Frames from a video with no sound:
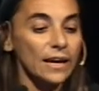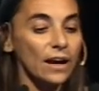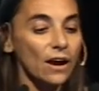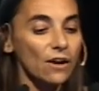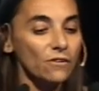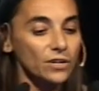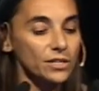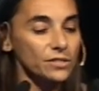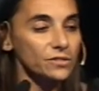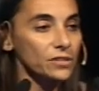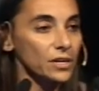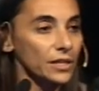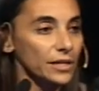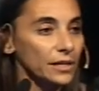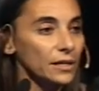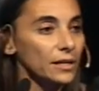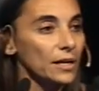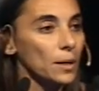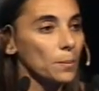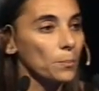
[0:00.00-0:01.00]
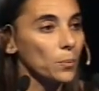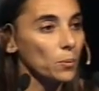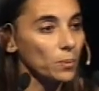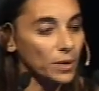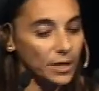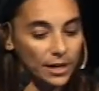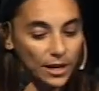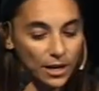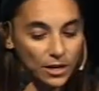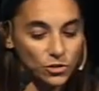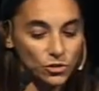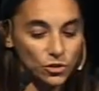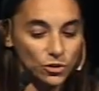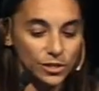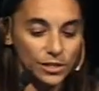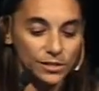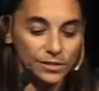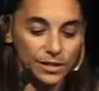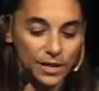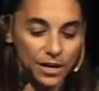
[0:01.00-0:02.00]
Currently, a
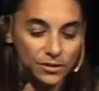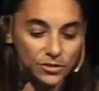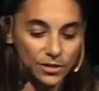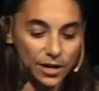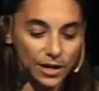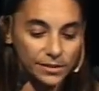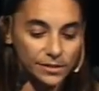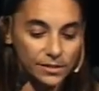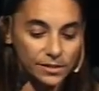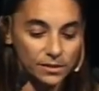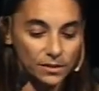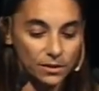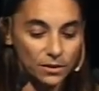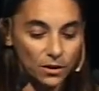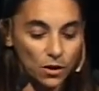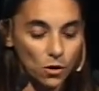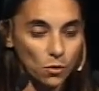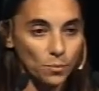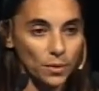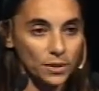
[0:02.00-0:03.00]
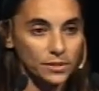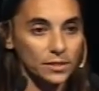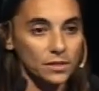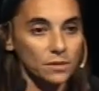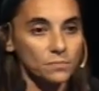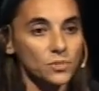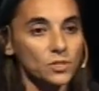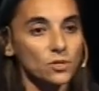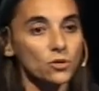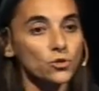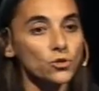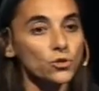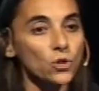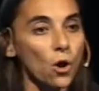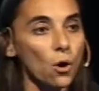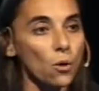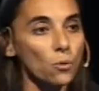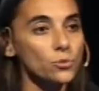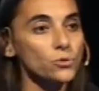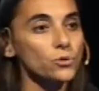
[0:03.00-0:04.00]
publication in the Arthritis and Rheumatisms
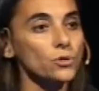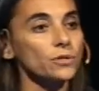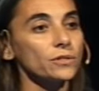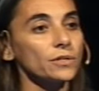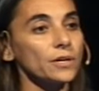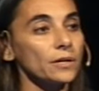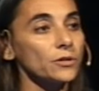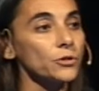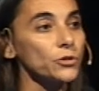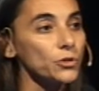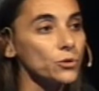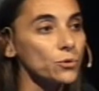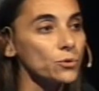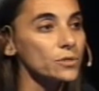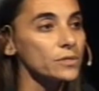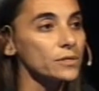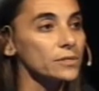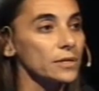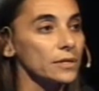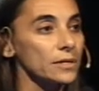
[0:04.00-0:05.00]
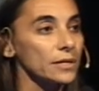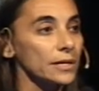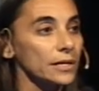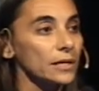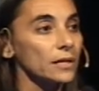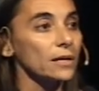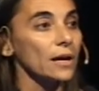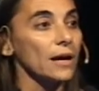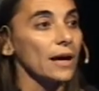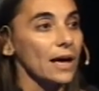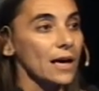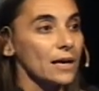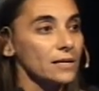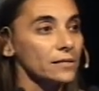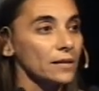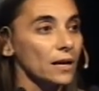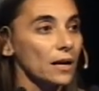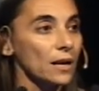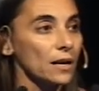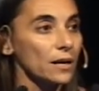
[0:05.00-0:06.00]
shows the new sleek
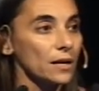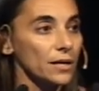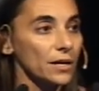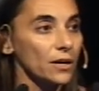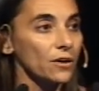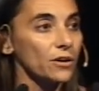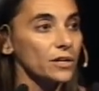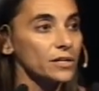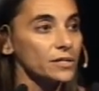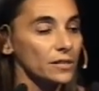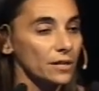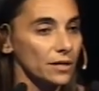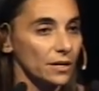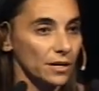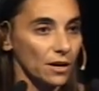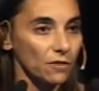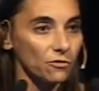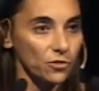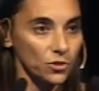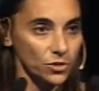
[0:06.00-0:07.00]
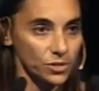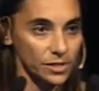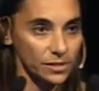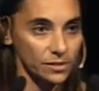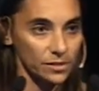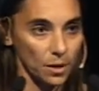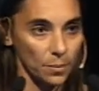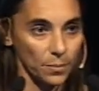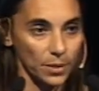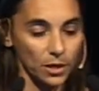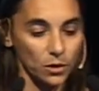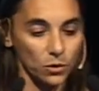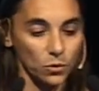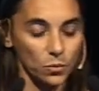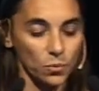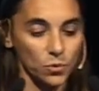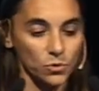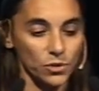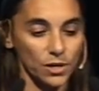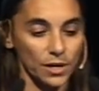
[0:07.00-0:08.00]
SLE criteria for systemic
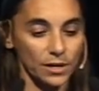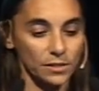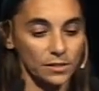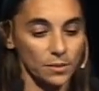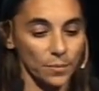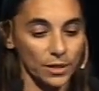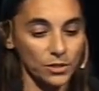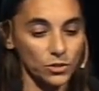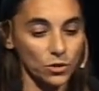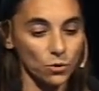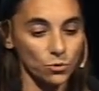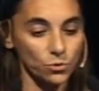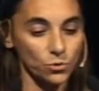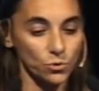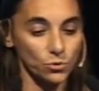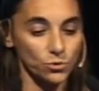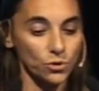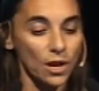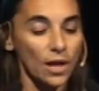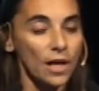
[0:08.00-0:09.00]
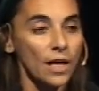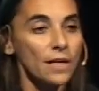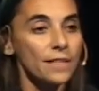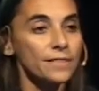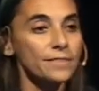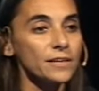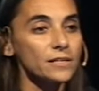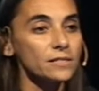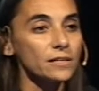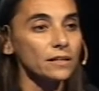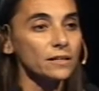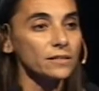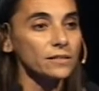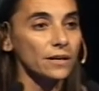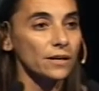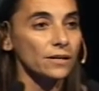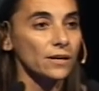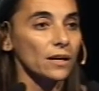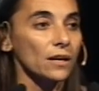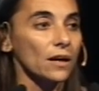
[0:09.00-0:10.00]
lupus erythematosus. This
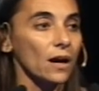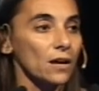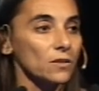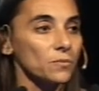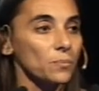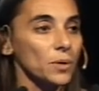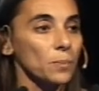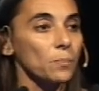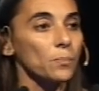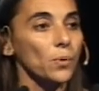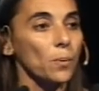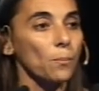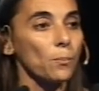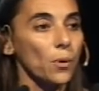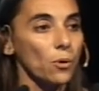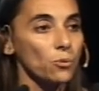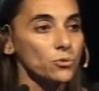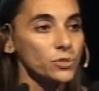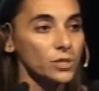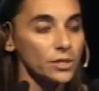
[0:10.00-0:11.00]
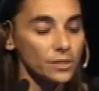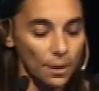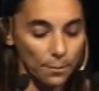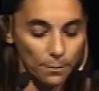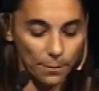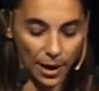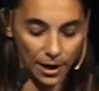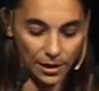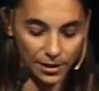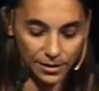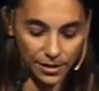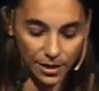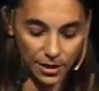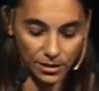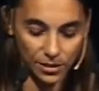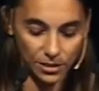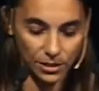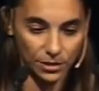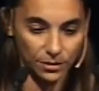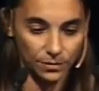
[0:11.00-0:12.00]
criteria had been proposed and
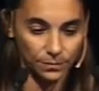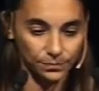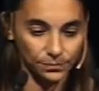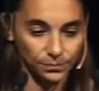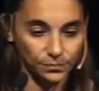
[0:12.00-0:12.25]
validated.